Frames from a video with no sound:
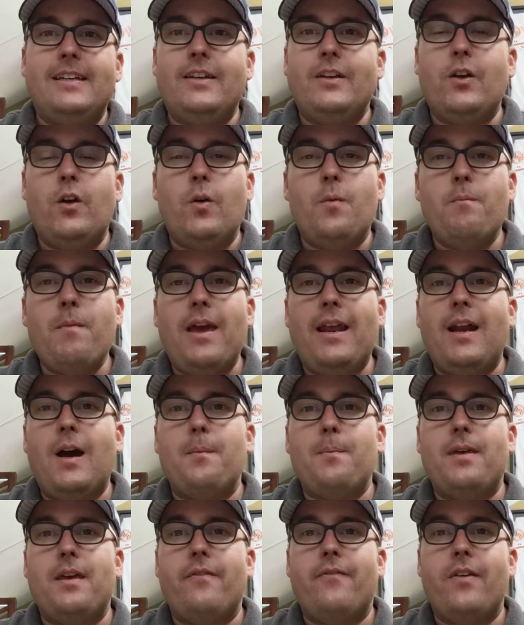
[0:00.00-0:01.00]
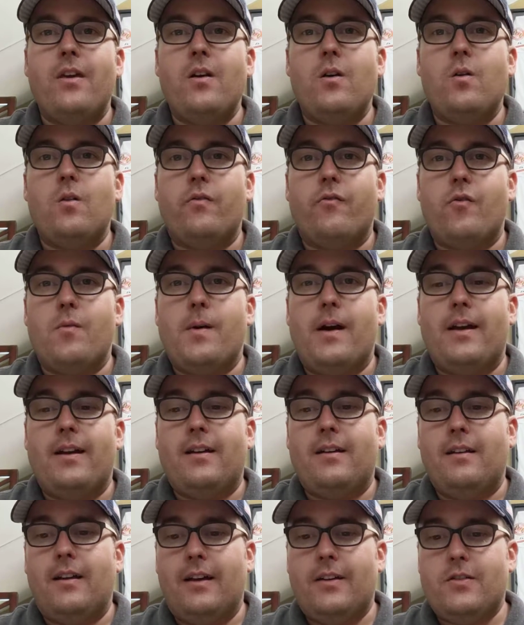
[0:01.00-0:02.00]
it may not be a vehicle for my
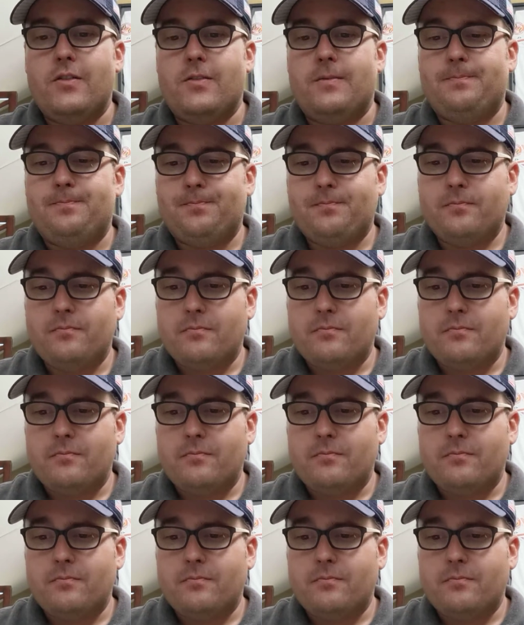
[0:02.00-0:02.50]
collection.